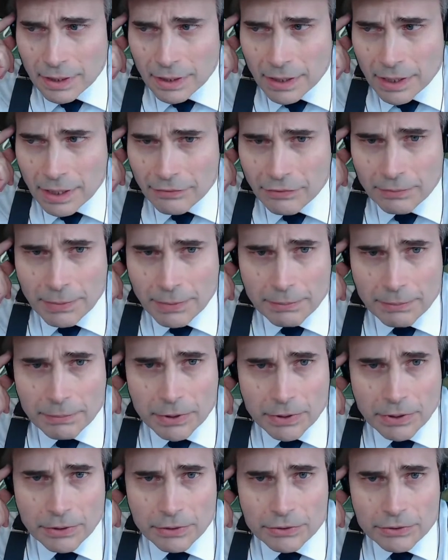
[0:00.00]
And if you
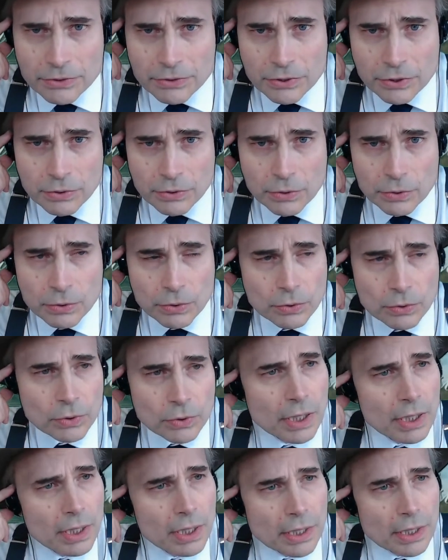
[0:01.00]
remember, those
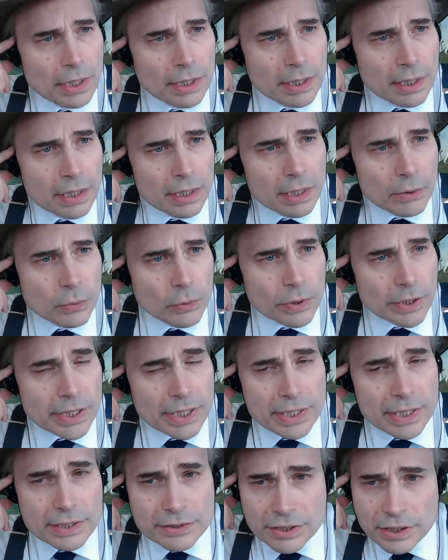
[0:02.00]
two were
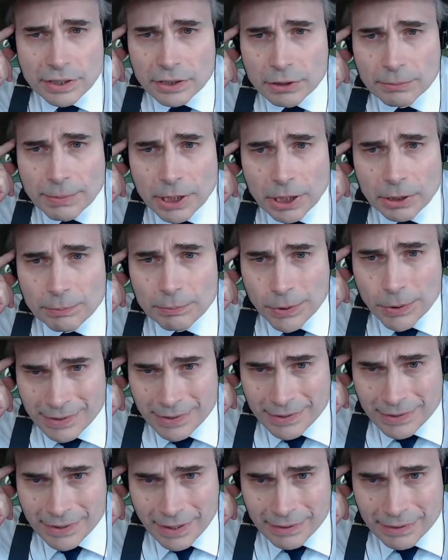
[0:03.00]
in Jingle Bell
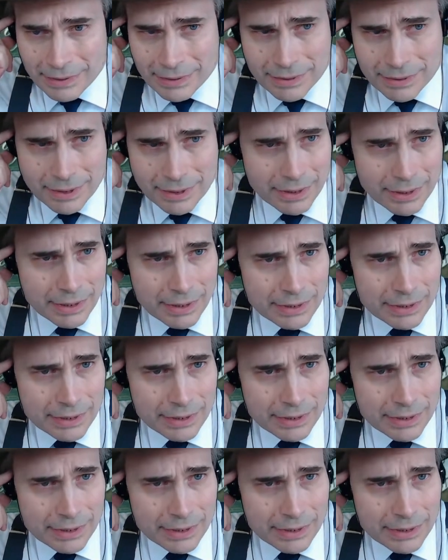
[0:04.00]
Princess